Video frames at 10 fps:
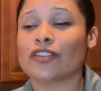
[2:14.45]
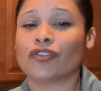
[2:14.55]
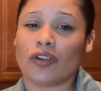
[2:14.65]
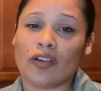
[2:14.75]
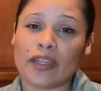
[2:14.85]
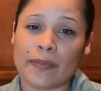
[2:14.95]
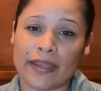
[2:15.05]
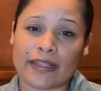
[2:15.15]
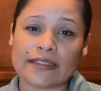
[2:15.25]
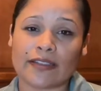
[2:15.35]
So it all
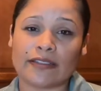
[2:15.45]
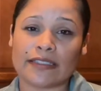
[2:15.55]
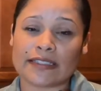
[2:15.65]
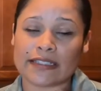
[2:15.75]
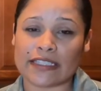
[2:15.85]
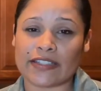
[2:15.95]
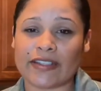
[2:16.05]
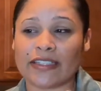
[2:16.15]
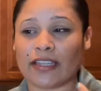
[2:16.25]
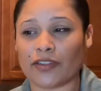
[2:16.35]
depends on the
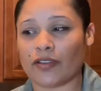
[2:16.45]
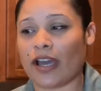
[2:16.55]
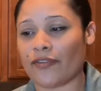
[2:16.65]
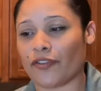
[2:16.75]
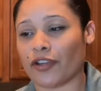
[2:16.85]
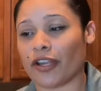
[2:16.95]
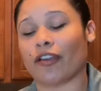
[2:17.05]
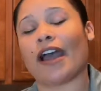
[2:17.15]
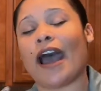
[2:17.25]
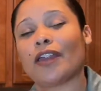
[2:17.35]
sensitivity that you have for your
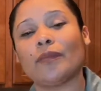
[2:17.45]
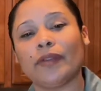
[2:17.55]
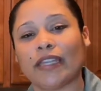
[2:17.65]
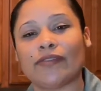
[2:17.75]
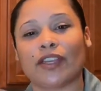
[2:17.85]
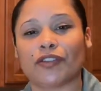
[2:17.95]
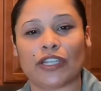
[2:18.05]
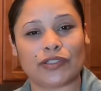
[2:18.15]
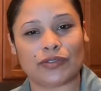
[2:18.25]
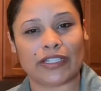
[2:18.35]
hair. I don't believe that you
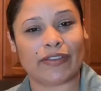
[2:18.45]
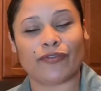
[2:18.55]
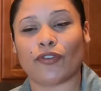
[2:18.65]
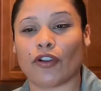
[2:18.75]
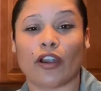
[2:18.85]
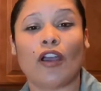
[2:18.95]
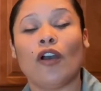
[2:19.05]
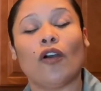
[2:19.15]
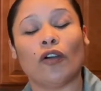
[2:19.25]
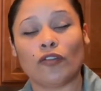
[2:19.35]
need to leave it for
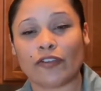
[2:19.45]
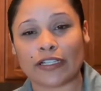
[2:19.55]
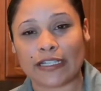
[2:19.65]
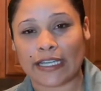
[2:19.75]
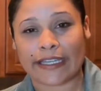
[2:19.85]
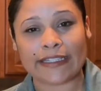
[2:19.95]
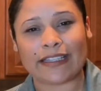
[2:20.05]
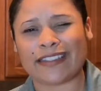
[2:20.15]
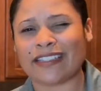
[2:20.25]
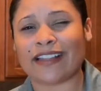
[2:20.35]
overnight.
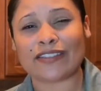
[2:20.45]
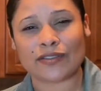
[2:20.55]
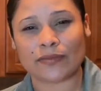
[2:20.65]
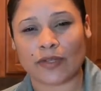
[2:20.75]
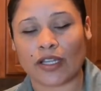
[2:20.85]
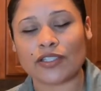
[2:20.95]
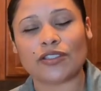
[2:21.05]
I think that's too much.